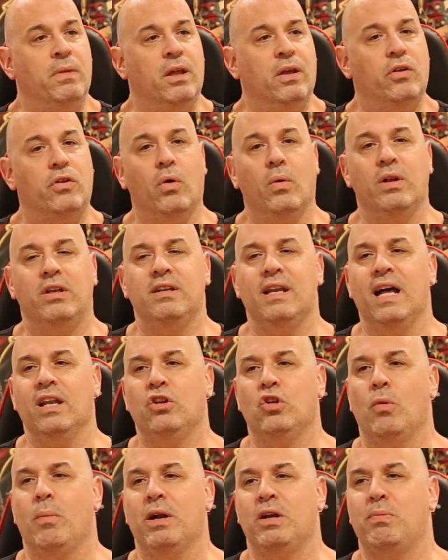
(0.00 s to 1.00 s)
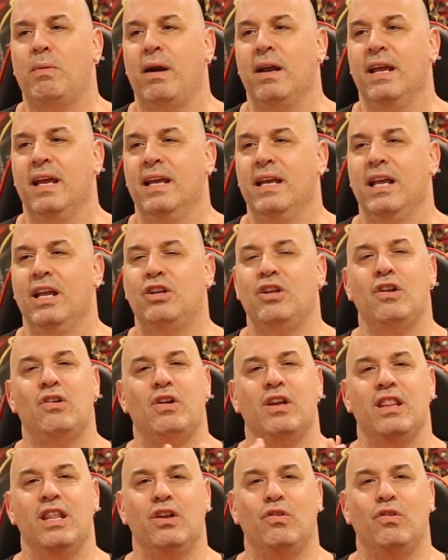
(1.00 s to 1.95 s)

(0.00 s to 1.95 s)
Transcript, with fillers: So it's not so much, it's interesting.